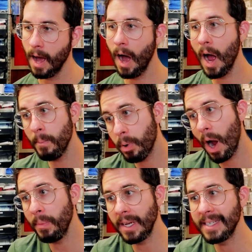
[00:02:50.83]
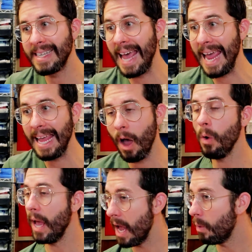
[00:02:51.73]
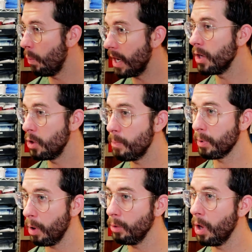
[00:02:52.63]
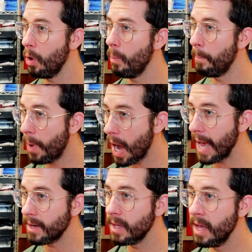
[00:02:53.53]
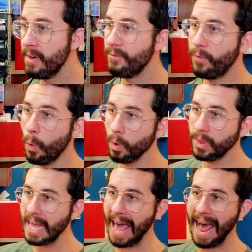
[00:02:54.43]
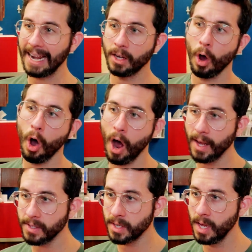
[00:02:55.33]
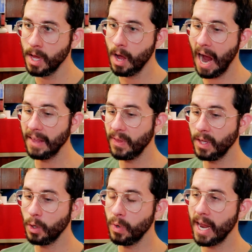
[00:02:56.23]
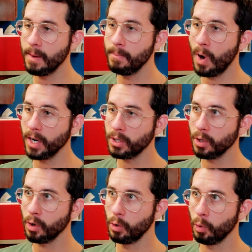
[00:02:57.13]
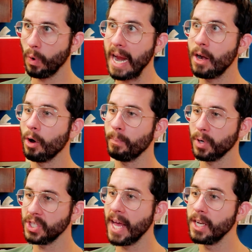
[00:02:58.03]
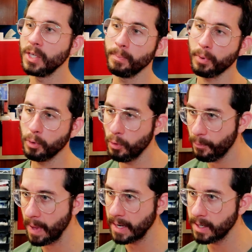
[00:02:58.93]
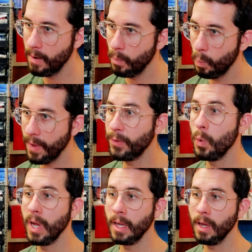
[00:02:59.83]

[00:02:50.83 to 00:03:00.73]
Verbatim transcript: I'm probably gonna say, okay, we could do Prolo, but for the added cost, I think you get a much greater percentage improvement with doing